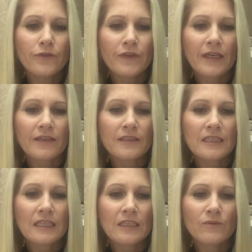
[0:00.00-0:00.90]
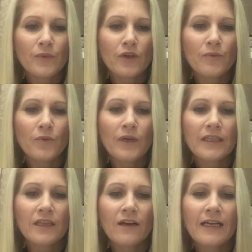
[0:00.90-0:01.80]
Effects in purple
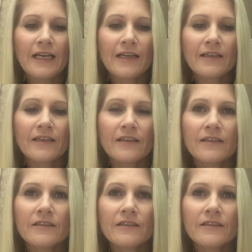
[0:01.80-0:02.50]
and lilac